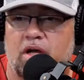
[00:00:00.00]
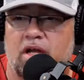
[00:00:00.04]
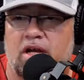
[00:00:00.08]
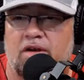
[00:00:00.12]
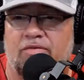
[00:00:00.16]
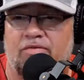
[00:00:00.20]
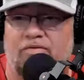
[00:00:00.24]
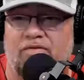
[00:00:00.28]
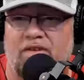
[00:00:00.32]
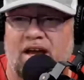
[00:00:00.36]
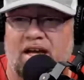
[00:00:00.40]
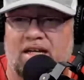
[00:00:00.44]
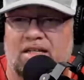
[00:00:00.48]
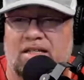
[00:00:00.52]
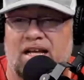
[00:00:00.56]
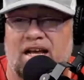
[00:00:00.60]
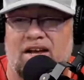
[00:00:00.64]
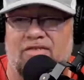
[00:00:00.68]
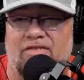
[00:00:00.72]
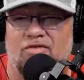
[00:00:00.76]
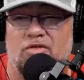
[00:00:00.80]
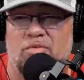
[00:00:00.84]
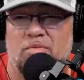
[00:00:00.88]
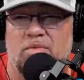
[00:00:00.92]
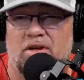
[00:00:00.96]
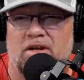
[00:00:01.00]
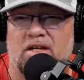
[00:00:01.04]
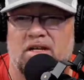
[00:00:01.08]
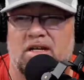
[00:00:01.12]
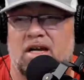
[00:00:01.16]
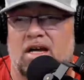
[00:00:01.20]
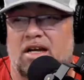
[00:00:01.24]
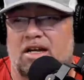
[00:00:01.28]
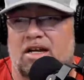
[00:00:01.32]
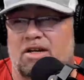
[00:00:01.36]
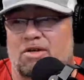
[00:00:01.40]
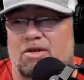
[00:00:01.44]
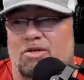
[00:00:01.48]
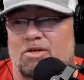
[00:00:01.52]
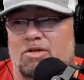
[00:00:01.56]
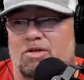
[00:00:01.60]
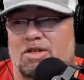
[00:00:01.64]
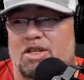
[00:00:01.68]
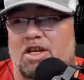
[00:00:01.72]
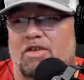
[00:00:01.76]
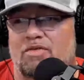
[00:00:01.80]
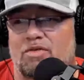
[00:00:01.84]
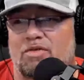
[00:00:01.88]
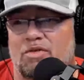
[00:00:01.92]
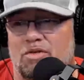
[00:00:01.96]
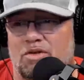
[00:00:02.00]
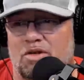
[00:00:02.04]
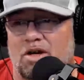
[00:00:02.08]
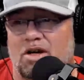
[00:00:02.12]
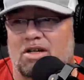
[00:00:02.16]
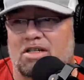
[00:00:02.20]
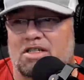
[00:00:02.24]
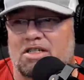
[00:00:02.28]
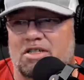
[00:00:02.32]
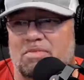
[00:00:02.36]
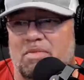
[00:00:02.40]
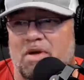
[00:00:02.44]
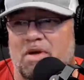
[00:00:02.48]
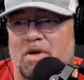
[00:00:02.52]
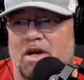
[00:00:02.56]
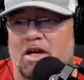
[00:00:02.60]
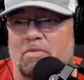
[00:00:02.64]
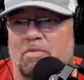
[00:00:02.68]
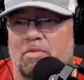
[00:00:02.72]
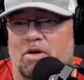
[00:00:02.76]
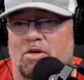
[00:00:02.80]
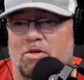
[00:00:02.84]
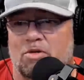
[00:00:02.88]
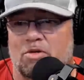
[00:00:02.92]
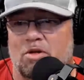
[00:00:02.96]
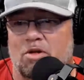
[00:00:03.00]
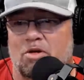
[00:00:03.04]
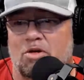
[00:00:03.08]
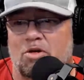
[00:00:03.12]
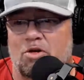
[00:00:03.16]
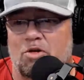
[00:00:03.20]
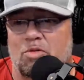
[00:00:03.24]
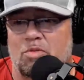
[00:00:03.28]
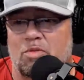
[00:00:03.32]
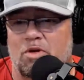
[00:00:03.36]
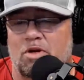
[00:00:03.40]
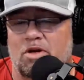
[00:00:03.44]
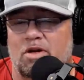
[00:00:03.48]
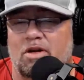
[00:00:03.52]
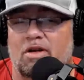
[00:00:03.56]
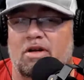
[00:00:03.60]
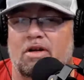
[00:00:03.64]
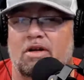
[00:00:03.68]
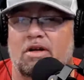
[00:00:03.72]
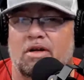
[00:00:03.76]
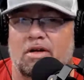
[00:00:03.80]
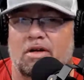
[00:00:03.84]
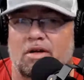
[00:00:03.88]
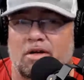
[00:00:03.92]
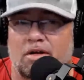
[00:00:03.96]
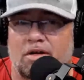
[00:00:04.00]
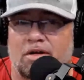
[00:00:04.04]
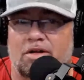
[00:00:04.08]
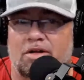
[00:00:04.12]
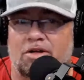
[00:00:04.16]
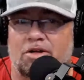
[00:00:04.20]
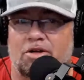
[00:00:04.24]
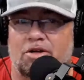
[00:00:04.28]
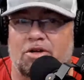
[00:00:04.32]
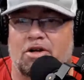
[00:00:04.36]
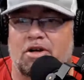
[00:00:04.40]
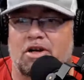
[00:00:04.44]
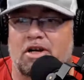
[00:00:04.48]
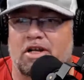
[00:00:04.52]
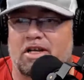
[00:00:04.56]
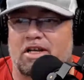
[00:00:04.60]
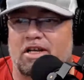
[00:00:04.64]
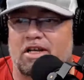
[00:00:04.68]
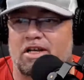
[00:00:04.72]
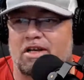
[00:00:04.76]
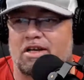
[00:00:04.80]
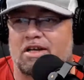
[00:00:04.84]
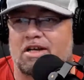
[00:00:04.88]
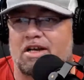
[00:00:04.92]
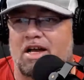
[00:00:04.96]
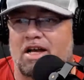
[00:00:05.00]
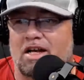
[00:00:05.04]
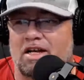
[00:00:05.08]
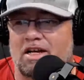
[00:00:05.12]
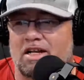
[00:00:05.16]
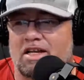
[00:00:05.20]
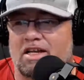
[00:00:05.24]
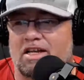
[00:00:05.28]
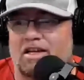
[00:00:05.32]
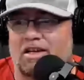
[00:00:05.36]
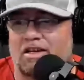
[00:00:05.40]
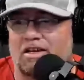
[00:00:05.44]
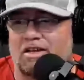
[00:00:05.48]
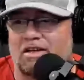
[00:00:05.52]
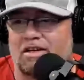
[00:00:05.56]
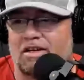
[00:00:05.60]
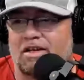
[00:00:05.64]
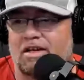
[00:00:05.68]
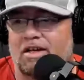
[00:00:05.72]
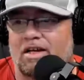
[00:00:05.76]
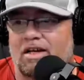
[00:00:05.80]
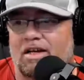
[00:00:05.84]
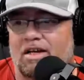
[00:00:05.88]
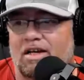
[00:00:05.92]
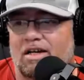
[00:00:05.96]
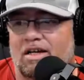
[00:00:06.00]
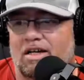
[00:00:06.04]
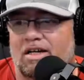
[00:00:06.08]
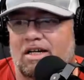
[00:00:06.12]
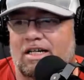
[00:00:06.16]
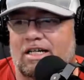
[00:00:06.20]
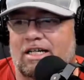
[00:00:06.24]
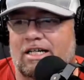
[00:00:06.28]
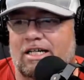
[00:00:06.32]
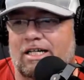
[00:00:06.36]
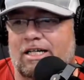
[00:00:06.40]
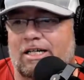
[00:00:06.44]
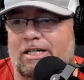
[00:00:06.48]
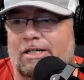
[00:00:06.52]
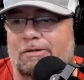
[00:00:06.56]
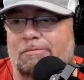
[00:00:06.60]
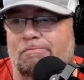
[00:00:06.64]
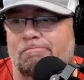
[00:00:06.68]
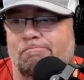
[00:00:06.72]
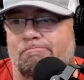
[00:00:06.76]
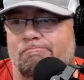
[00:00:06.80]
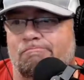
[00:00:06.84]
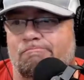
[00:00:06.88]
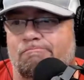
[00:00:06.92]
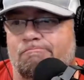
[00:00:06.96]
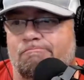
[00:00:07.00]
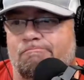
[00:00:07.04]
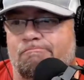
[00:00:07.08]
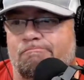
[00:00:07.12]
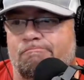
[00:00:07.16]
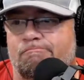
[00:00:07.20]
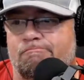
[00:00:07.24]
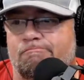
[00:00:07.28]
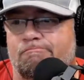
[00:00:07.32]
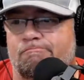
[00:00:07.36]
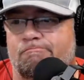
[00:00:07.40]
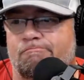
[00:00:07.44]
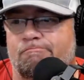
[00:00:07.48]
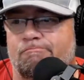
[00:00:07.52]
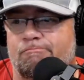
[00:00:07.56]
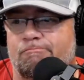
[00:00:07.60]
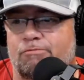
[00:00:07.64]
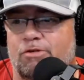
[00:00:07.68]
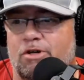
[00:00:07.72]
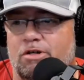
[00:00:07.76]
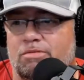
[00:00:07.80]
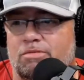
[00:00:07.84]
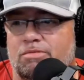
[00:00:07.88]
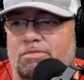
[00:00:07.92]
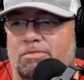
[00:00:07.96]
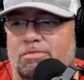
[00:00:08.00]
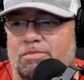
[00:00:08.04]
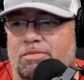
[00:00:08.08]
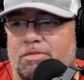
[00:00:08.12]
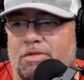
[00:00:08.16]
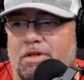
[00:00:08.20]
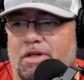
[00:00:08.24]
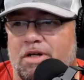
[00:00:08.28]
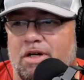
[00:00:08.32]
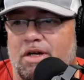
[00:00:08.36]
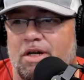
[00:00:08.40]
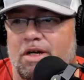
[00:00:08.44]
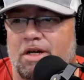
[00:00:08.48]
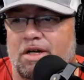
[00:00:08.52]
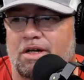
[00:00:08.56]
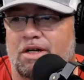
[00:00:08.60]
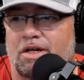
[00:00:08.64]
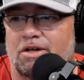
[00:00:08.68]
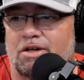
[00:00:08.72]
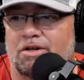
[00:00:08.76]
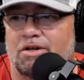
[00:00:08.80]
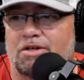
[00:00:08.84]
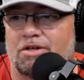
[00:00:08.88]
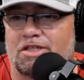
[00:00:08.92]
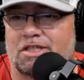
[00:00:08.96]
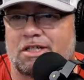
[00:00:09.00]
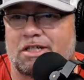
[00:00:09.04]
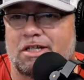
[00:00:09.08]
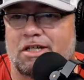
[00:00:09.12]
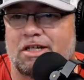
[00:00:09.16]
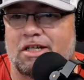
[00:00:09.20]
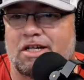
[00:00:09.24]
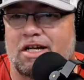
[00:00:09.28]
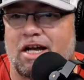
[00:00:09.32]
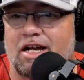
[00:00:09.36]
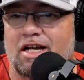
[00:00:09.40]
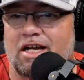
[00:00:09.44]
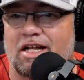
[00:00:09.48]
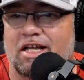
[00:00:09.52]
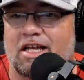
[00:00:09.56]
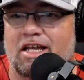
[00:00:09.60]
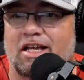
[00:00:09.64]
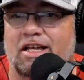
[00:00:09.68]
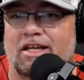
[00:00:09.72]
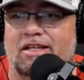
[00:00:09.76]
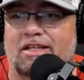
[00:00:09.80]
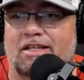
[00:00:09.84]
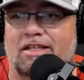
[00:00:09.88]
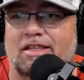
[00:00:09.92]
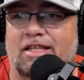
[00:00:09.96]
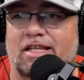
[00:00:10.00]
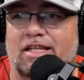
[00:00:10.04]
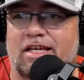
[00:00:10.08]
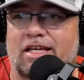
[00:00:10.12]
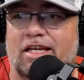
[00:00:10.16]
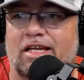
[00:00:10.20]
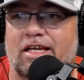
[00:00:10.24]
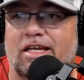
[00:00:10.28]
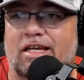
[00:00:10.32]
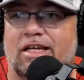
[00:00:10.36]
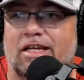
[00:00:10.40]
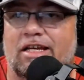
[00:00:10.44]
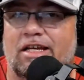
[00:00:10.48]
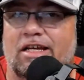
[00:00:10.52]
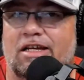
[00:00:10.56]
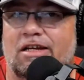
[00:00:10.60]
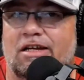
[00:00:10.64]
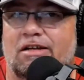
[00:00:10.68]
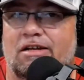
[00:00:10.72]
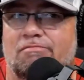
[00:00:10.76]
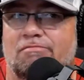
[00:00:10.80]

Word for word: And in fact, everybody kind of knows if you talk smack about Oklahoma, you're going to get kind of get, uh, well, you're just going to kind of get the,